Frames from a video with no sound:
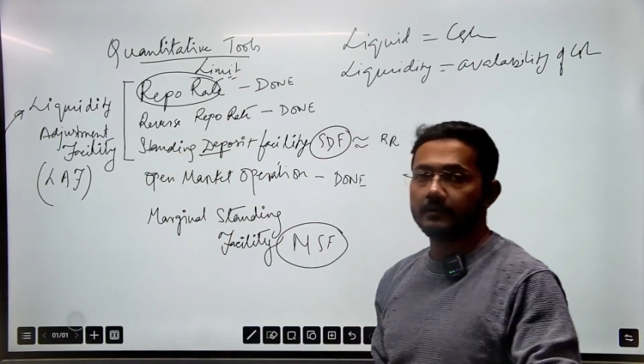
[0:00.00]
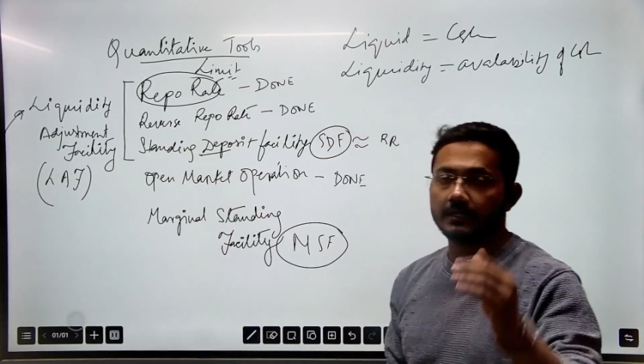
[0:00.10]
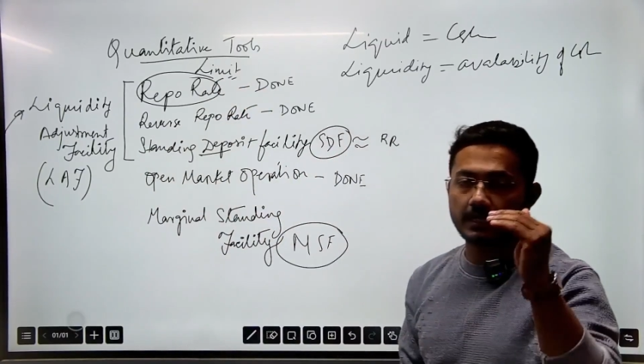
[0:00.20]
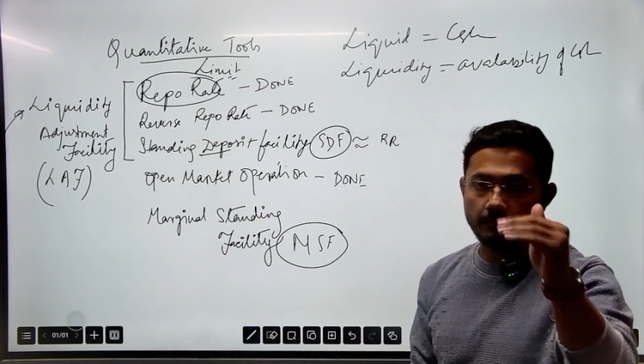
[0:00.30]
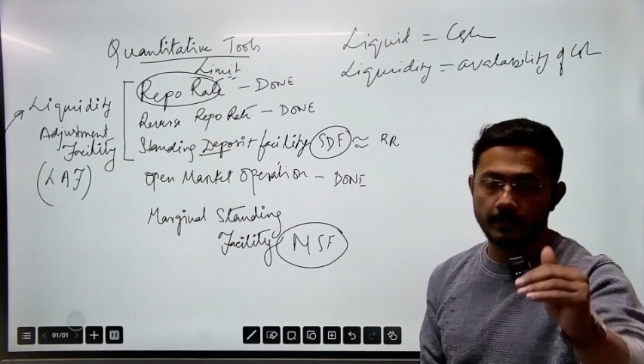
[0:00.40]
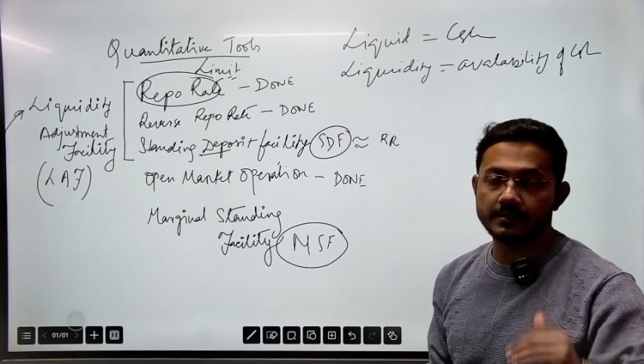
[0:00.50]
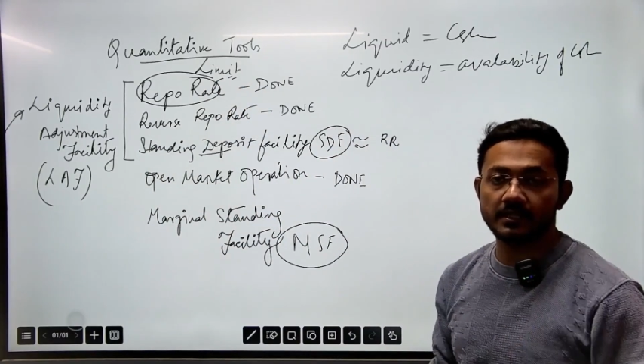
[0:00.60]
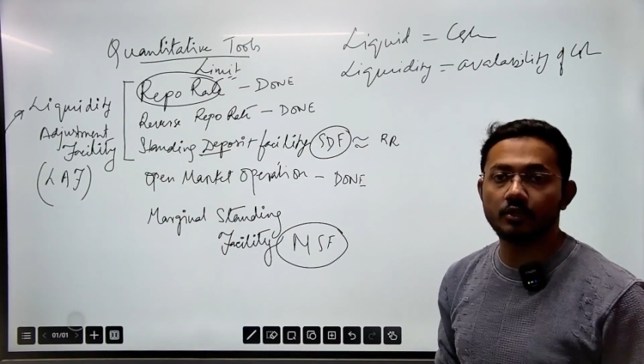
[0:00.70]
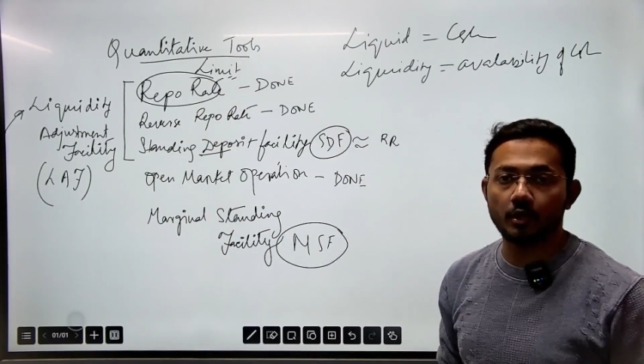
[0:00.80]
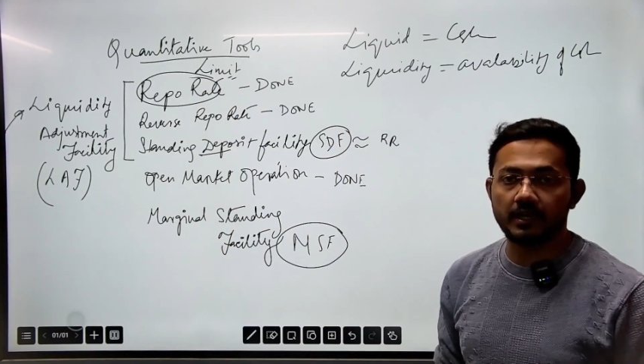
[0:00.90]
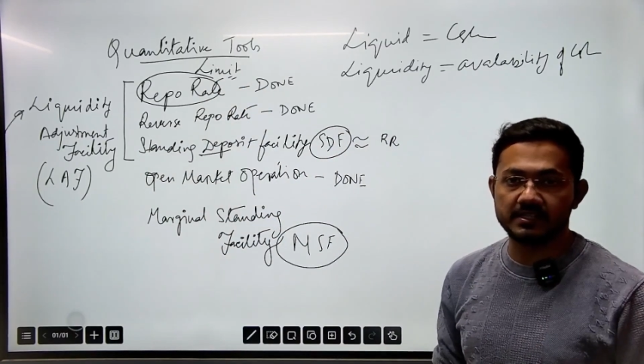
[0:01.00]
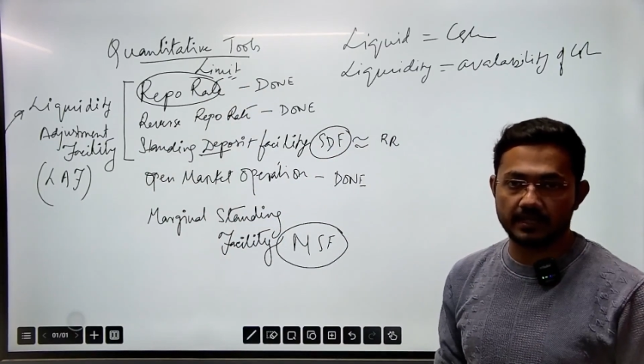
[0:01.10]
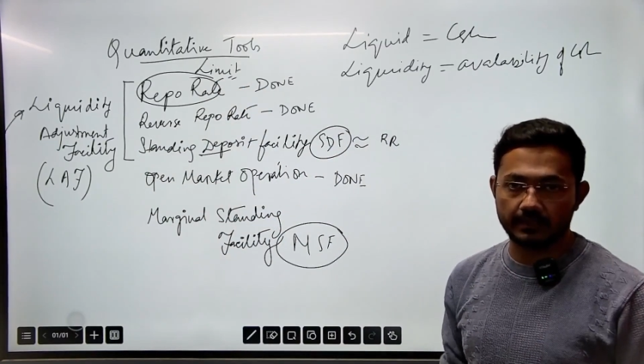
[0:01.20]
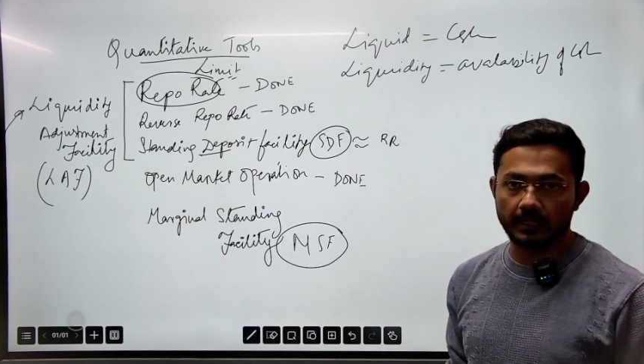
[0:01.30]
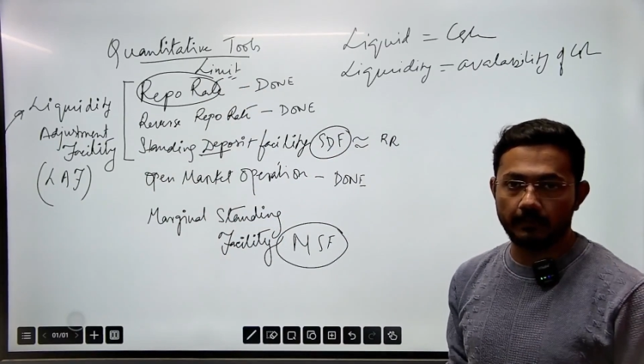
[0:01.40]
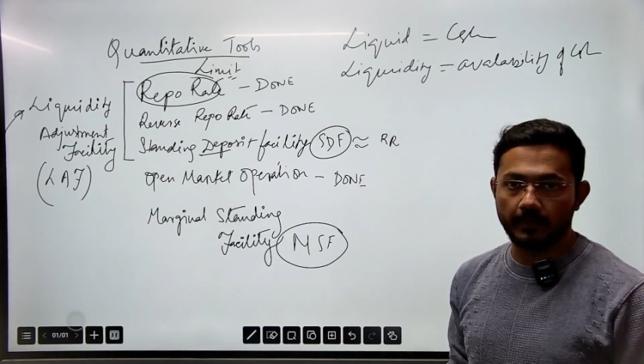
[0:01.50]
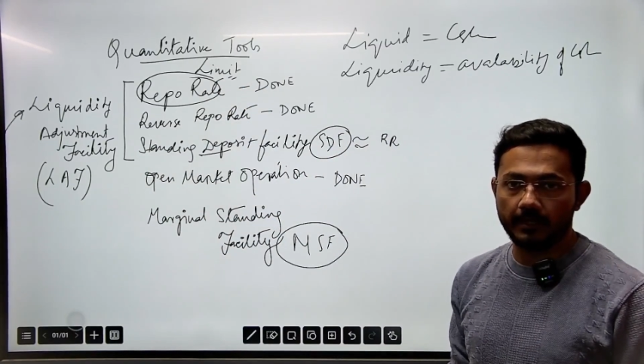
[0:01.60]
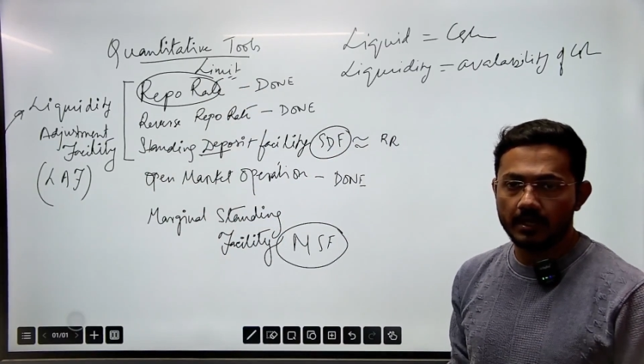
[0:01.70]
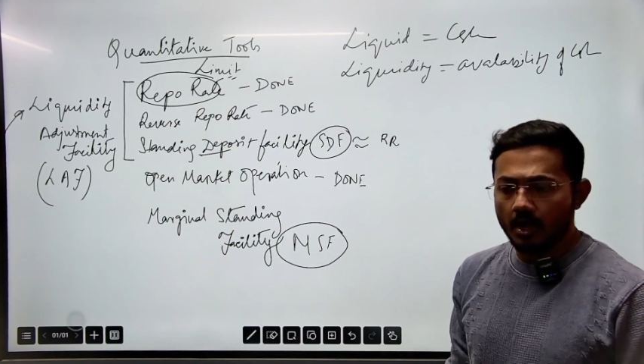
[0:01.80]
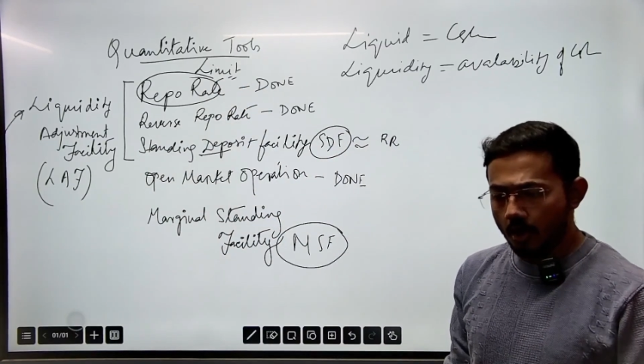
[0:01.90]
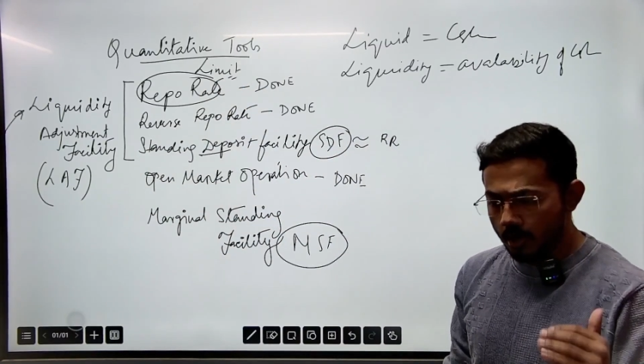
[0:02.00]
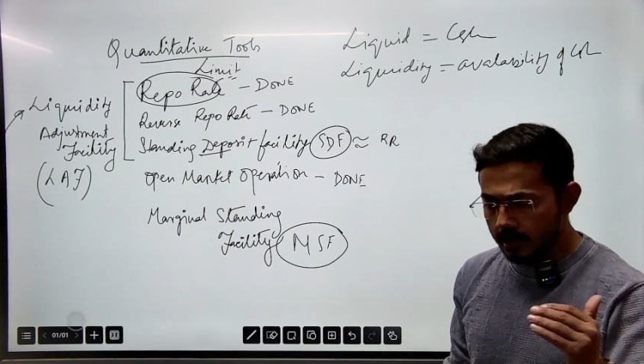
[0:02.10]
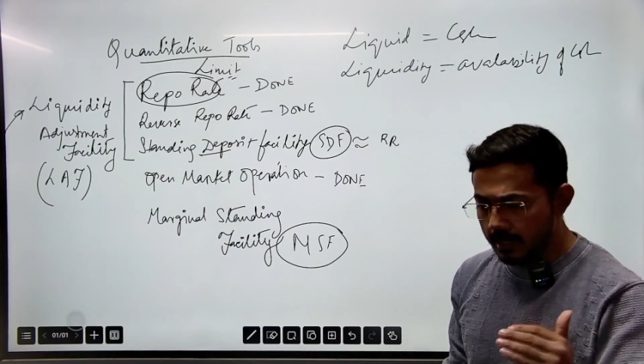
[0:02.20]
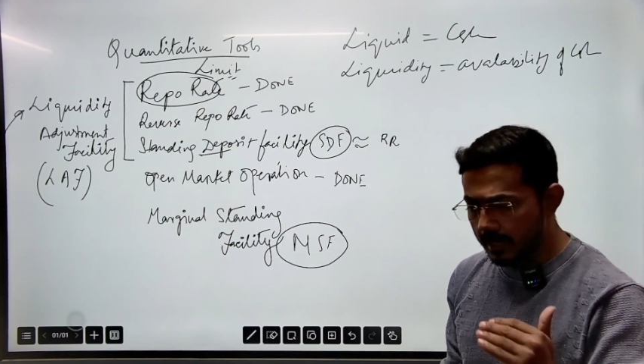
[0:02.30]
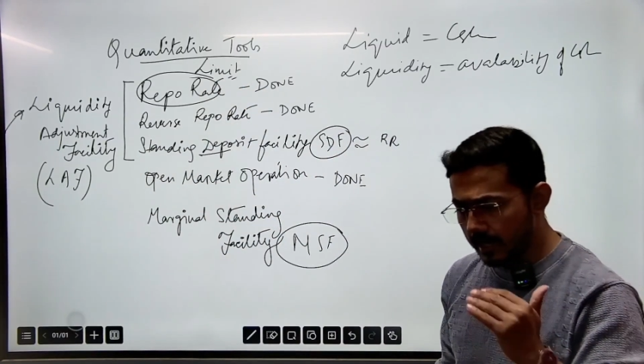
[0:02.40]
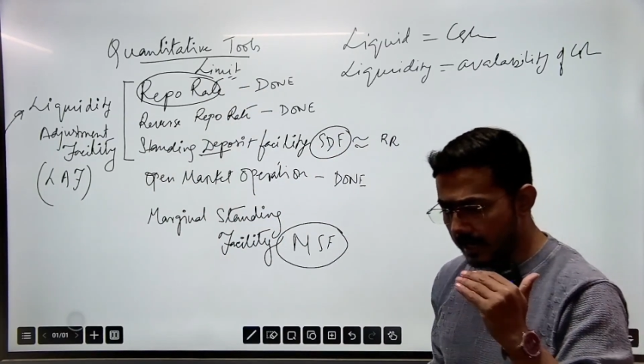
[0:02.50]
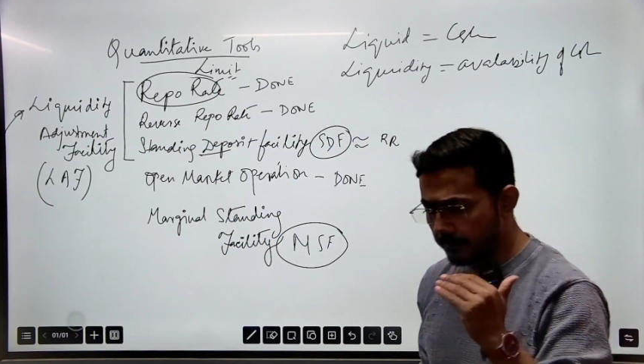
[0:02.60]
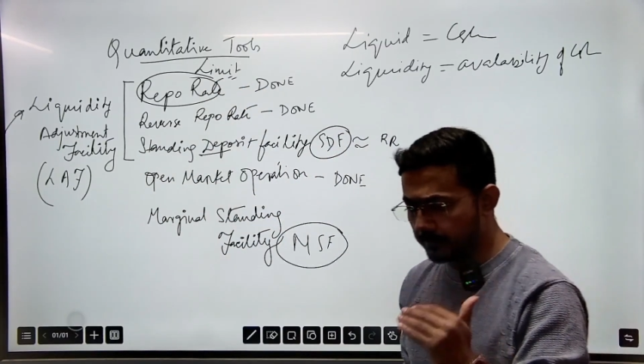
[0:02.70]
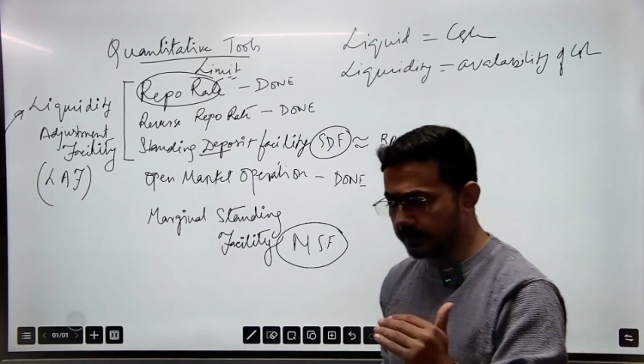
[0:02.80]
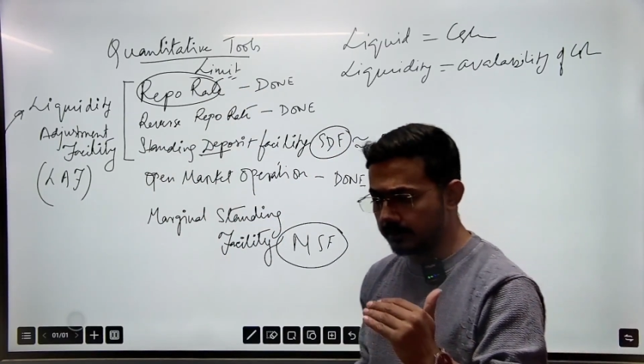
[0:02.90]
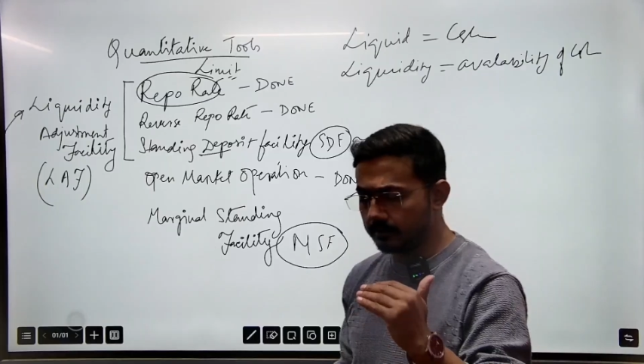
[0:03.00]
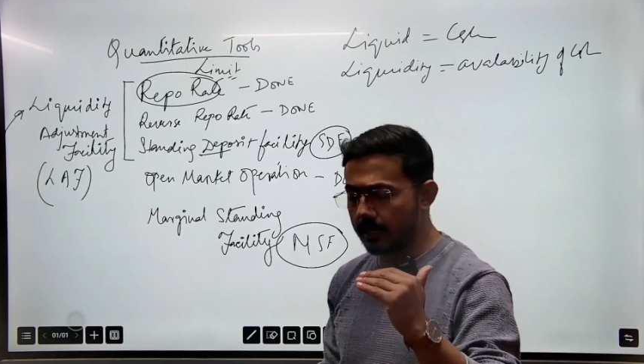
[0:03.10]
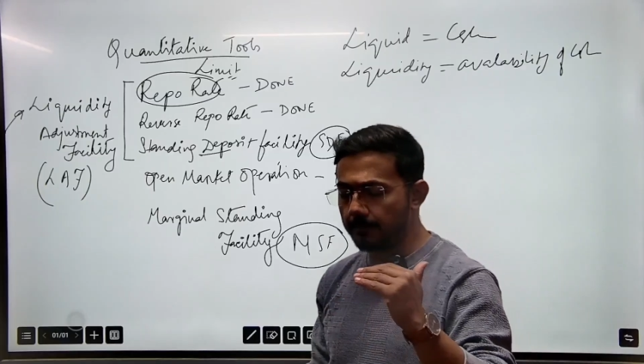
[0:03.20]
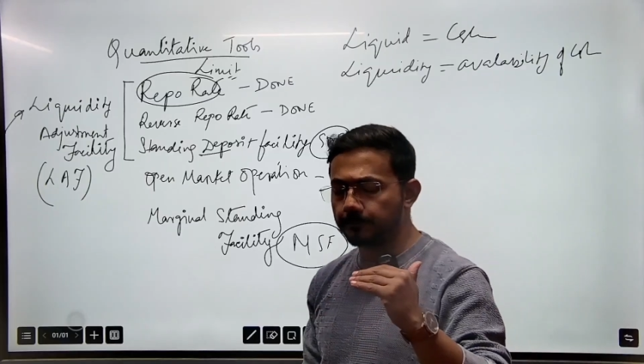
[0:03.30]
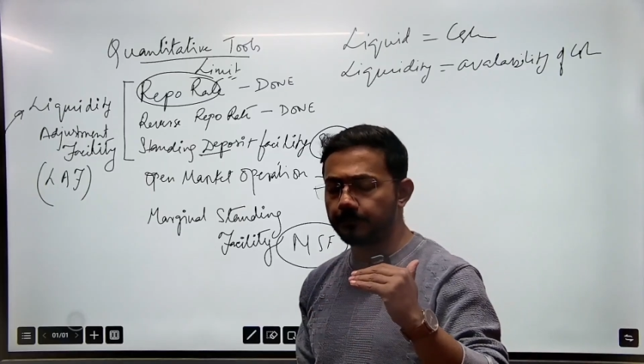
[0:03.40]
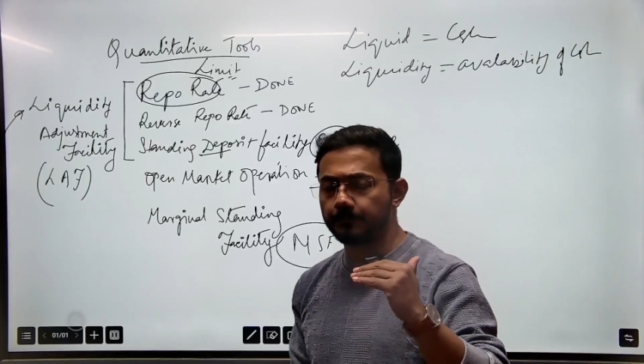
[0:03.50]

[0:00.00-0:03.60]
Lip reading: The government securities are the limit, or up to